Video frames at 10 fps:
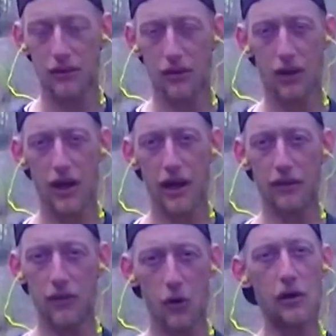All
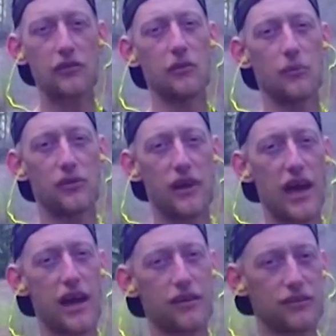right, the question was
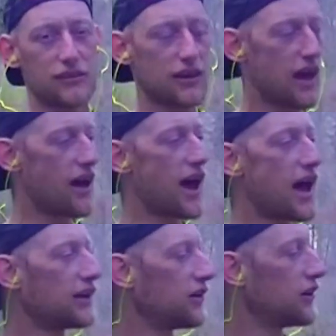asked how
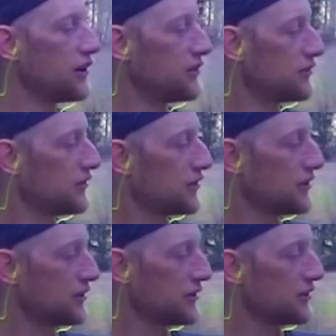accurate
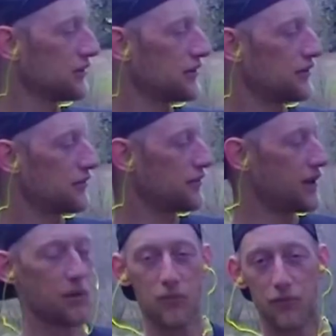
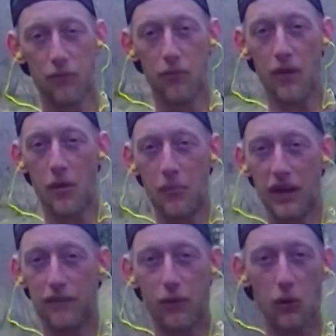the, M the
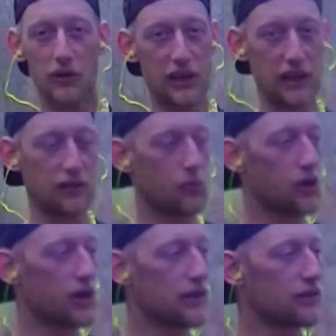Mini 14
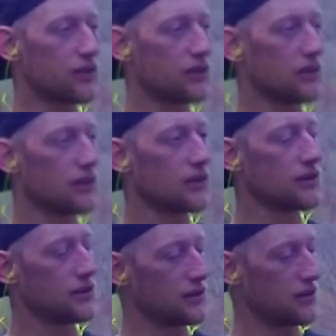was.
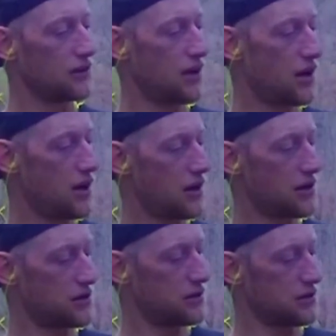
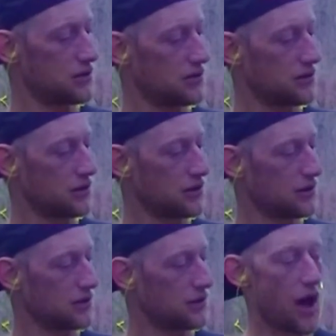Uh,
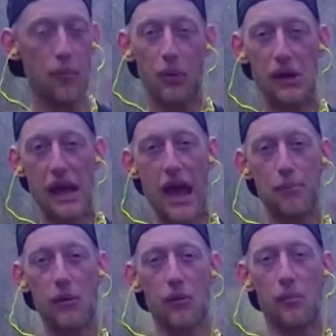I'm pretty
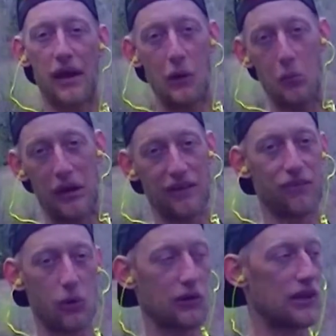happy with my new Mini
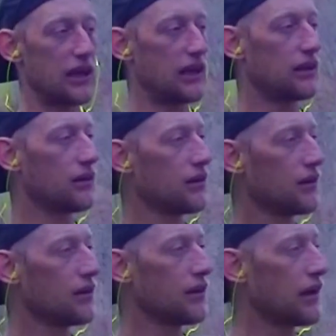14,
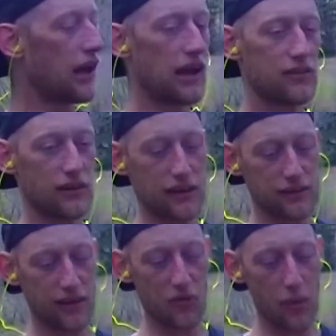as
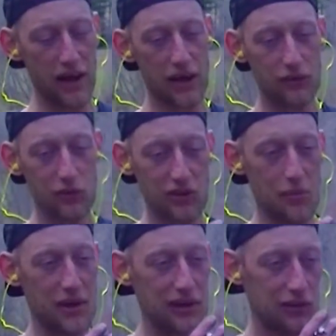is everybody else who's
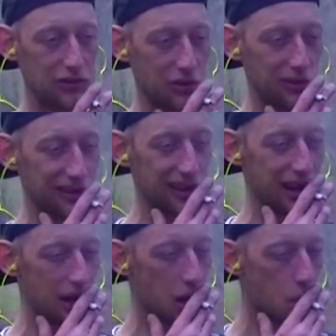come out here to shoot it
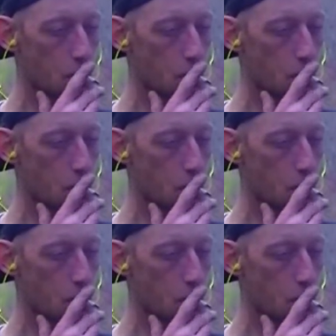today.